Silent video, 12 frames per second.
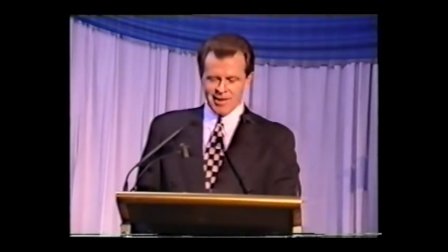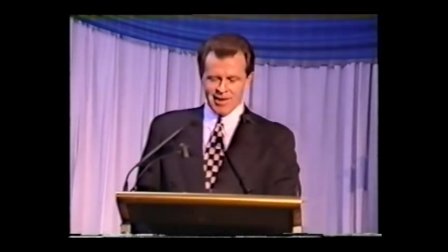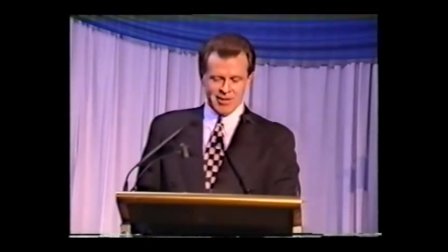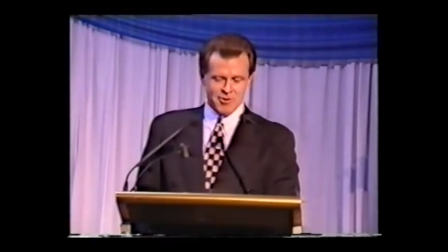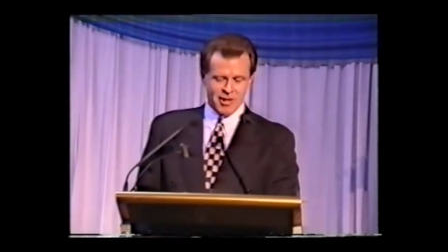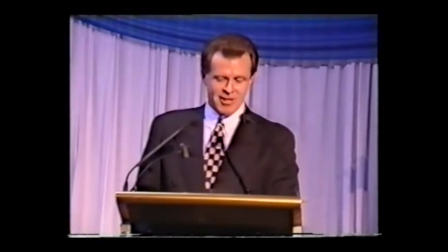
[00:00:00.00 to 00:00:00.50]

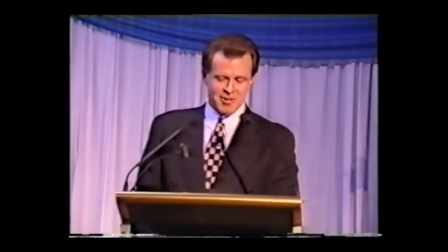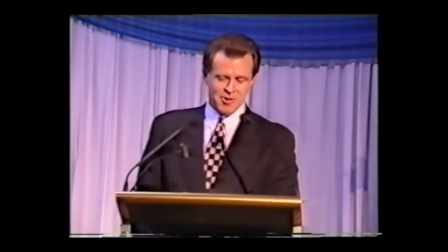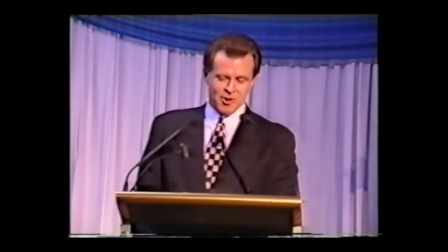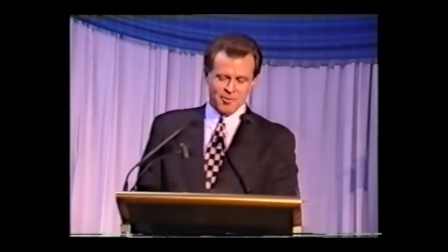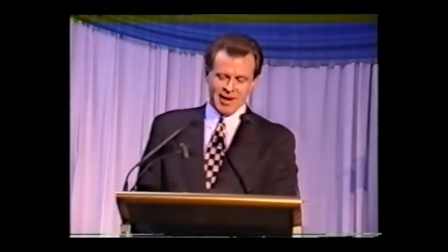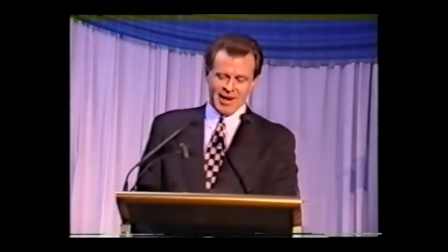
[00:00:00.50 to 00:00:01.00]
he tried to
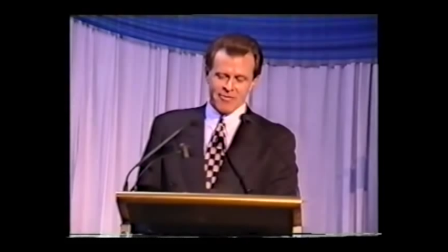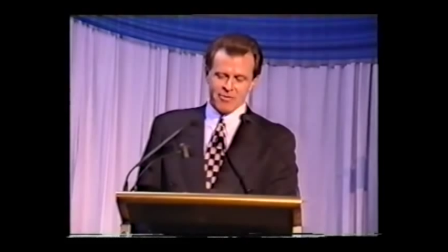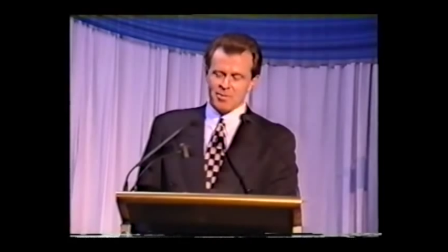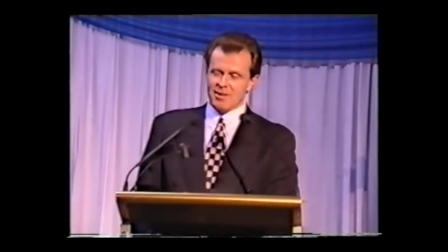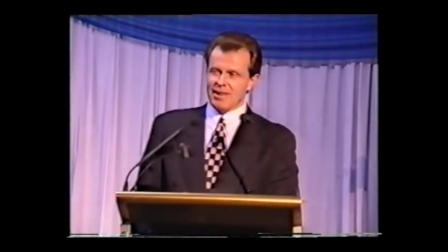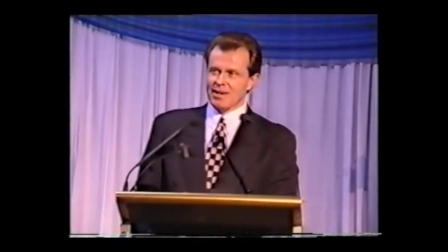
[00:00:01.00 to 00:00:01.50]
talk me out of
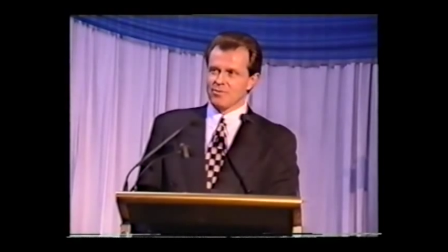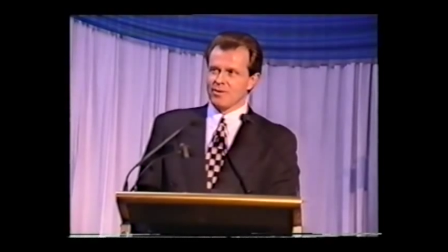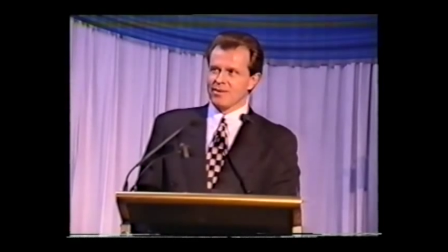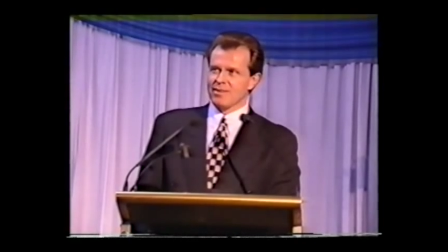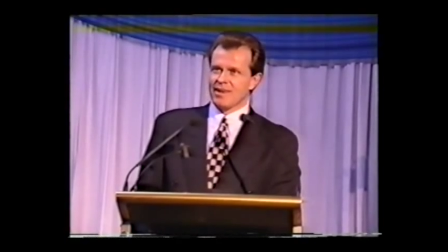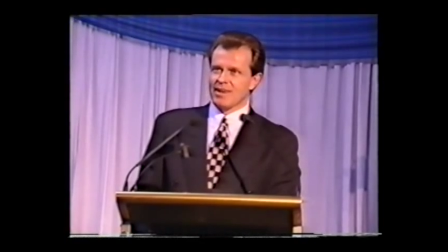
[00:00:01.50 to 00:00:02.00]
it, but
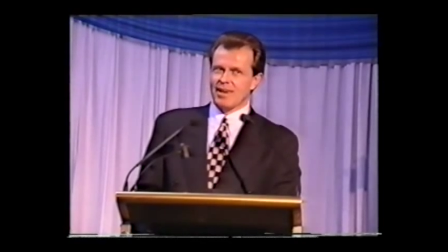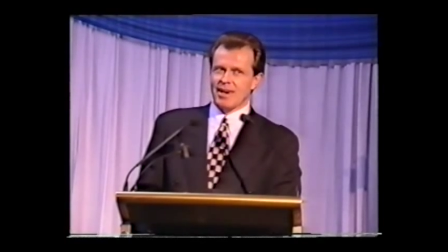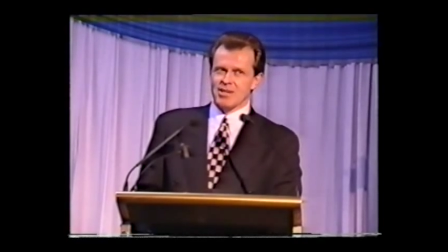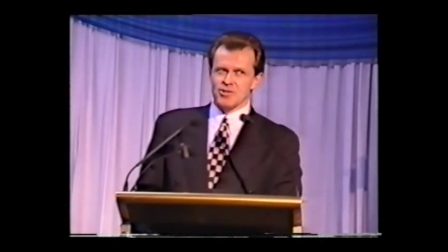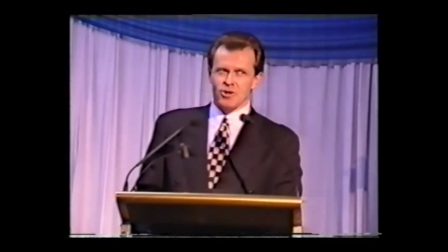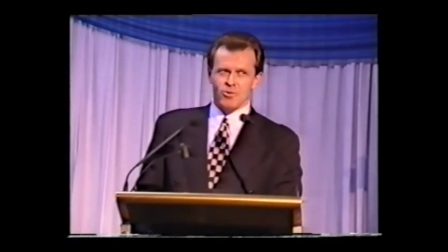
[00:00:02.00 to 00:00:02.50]
thankfully on that
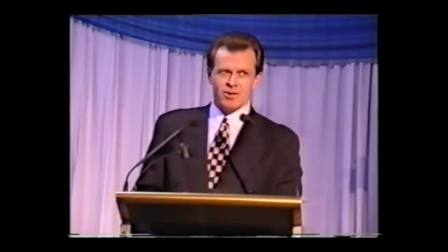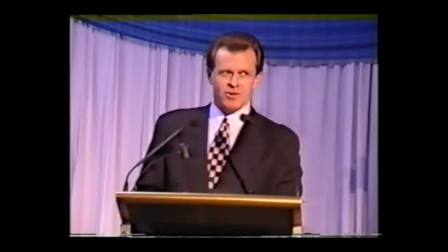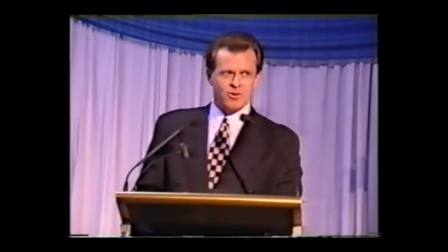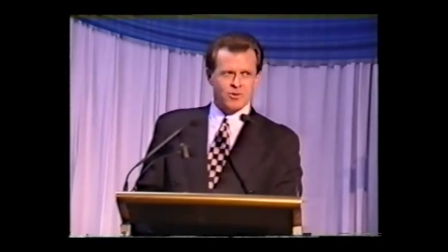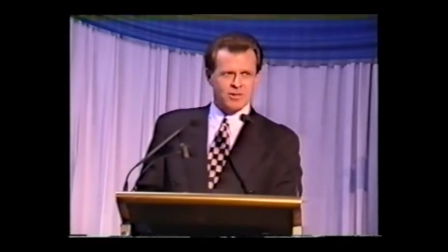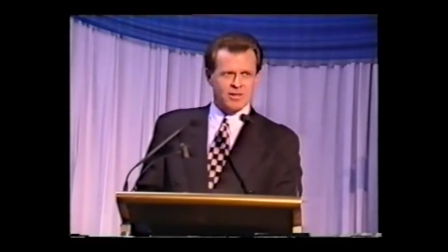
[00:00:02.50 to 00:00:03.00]
occasion I won the
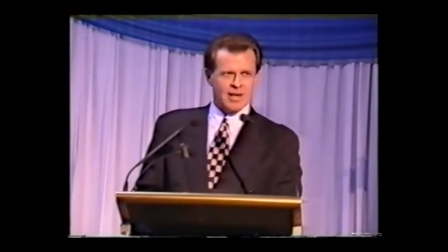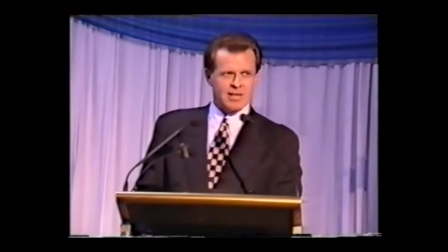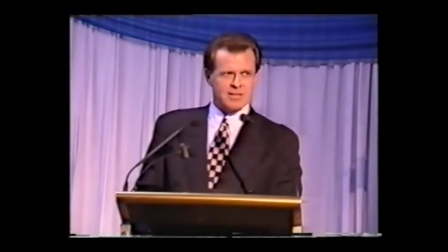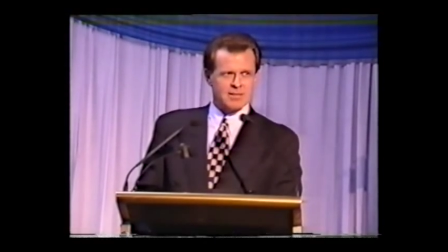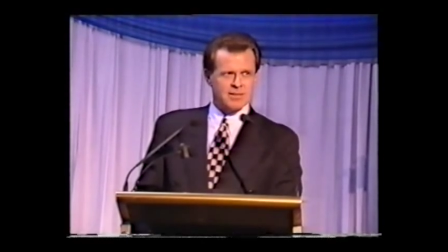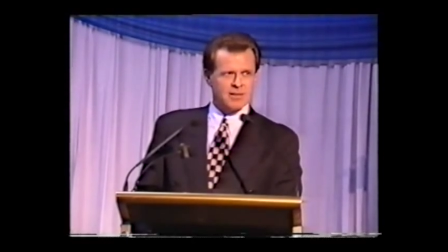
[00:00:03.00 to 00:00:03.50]
court case.